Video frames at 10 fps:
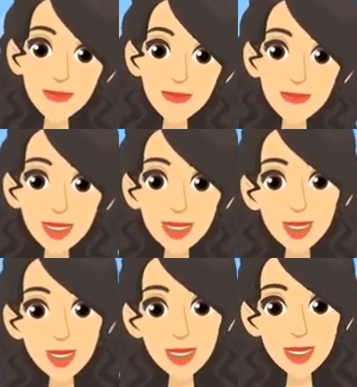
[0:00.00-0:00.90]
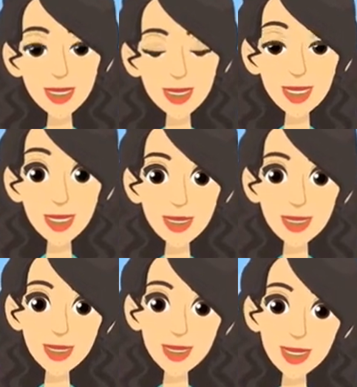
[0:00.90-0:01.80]
It establishes
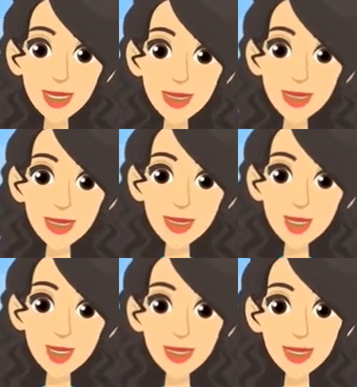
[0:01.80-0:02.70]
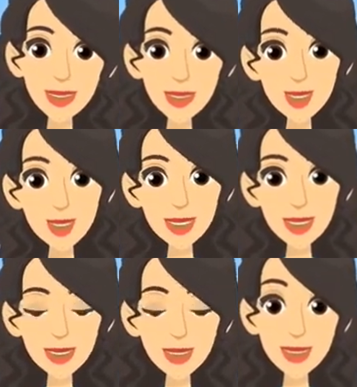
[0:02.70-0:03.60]
state-level regulatory authorities
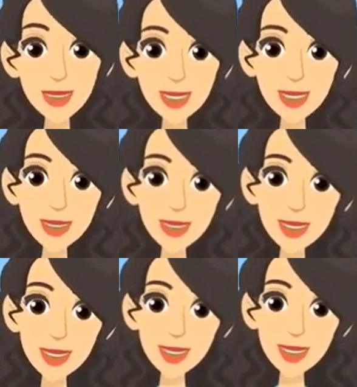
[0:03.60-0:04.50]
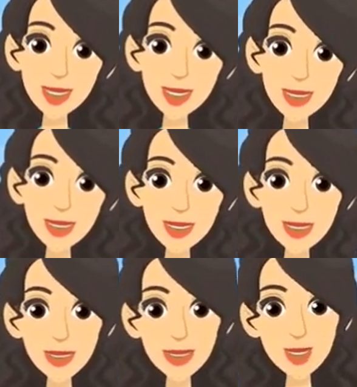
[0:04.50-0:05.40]
to oversee real estate
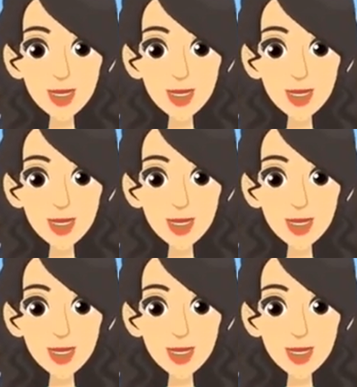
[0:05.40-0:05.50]
projects,